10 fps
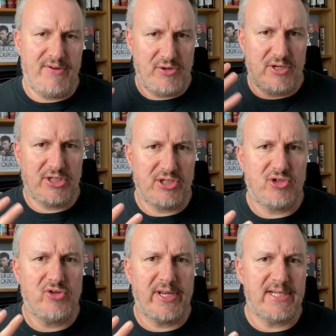you gotta
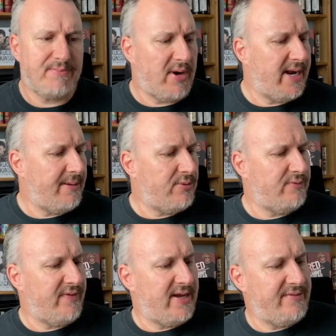drink this pineapple
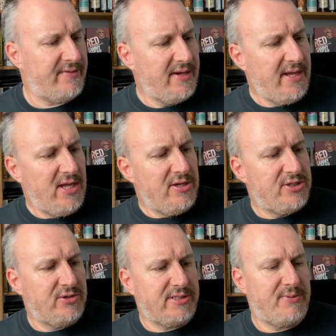flavored
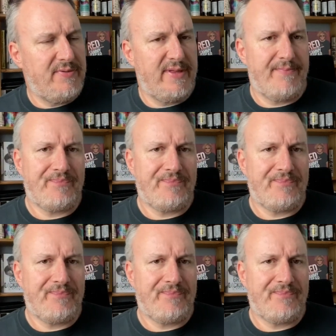sort of smoothie.